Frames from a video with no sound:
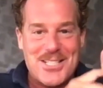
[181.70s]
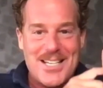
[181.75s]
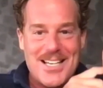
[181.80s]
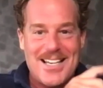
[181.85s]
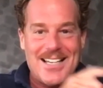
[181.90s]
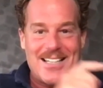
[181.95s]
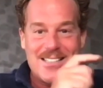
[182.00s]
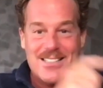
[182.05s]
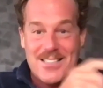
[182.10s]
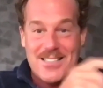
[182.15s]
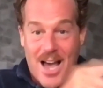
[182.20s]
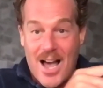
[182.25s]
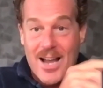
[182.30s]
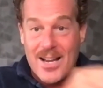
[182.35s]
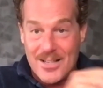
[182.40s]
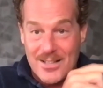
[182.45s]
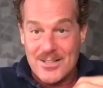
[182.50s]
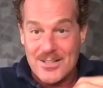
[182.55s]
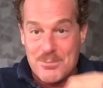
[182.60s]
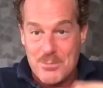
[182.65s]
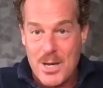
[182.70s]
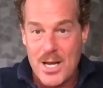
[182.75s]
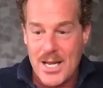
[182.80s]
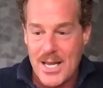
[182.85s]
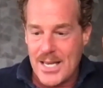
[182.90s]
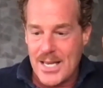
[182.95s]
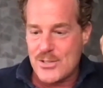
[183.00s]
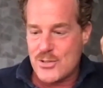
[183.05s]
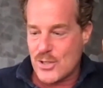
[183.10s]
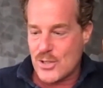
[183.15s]
to dial my
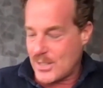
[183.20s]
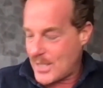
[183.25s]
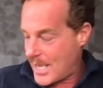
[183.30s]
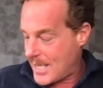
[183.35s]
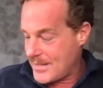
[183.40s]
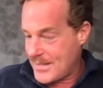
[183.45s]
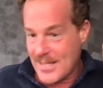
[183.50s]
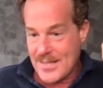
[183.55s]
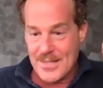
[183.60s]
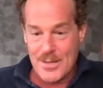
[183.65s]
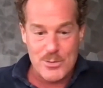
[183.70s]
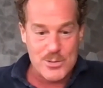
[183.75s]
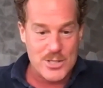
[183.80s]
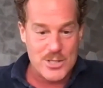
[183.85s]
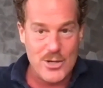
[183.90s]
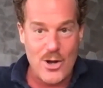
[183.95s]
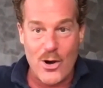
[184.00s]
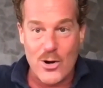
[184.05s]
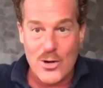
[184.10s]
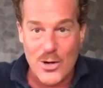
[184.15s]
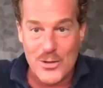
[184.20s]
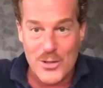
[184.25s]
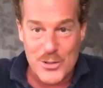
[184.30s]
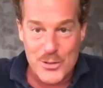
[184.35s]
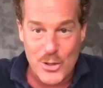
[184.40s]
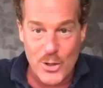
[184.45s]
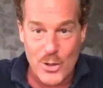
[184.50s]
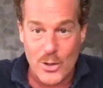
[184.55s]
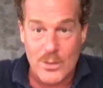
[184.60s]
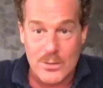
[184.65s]
agent, and then there was a knock on the
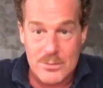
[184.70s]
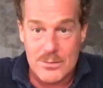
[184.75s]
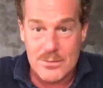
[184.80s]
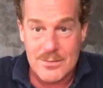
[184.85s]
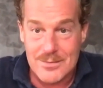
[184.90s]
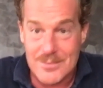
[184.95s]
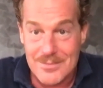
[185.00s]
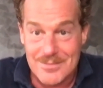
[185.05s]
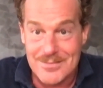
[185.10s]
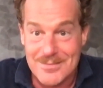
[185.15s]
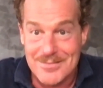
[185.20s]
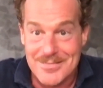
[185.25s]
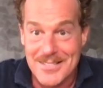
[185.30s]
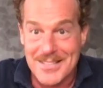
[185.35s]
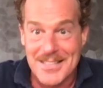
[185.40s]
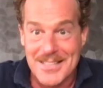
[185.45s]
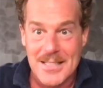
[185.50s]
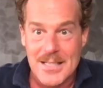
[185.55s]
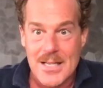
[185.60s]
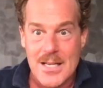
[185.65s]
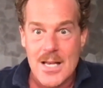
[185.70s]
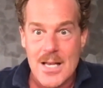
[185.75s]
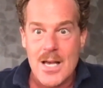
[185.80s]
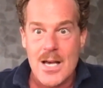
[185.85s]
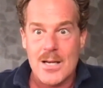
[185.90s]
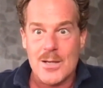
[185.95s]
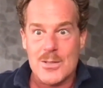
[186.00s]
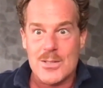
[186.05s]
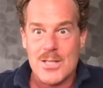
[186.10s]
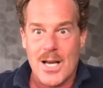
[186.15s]
door.
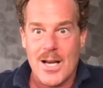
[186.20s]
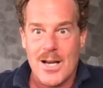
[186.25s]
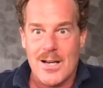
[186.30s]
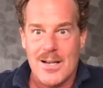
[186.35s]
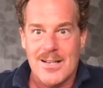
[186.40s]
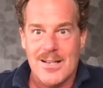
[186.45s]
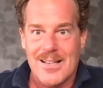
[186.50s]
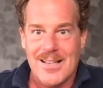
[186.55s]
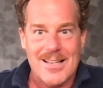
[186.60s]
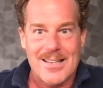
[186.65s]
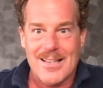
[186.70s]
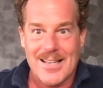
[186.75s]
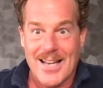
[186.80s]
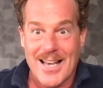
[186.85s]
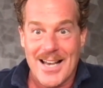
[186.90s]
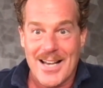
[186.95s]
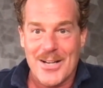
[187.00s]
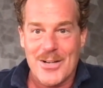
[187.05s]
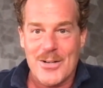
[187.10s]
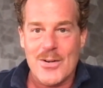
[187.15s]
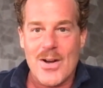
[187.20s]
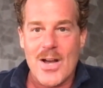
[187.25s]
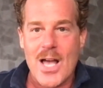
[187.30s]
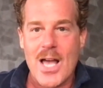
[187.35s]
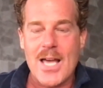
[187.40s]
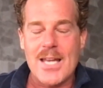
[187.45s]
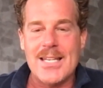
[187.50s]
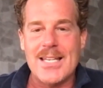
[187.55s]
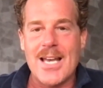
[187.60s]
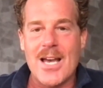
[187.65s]
I was like, hello,
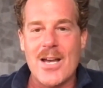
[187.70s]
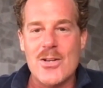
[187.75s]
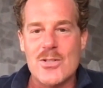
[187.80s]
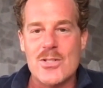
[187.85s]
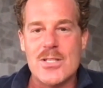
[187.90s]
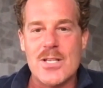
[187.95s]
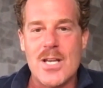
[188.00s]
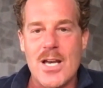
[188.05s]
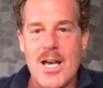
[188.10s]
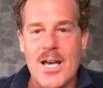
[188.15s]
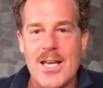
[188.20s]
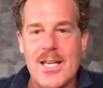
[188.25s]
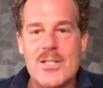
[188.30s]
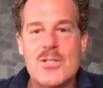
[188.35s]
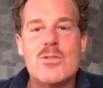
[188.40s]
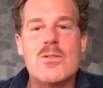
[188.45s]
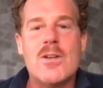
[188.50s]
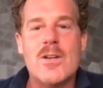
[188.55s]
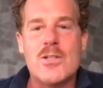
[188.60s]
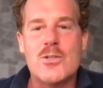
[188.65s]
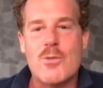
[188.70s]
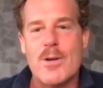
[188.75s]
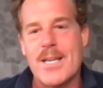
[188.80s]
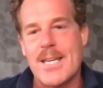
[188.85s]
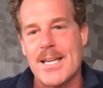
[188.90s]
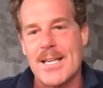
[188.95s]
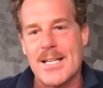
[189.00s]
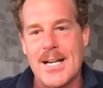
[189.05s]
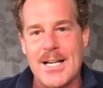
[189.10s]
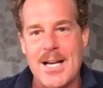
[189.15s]
and he goes, it's
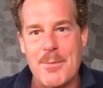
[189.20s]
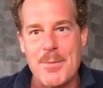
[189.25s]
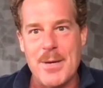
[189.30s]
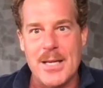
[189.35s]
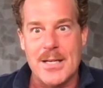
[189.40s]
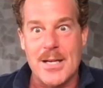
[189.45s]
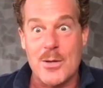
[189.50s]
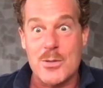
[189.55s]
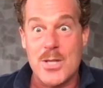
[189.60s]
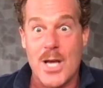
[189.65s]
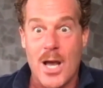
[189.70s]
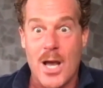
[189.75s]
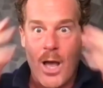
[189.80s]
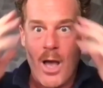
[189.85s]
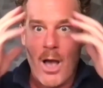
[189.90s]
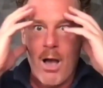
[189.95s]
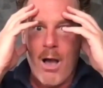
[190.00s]
Ricky. Can I come in? And I was like,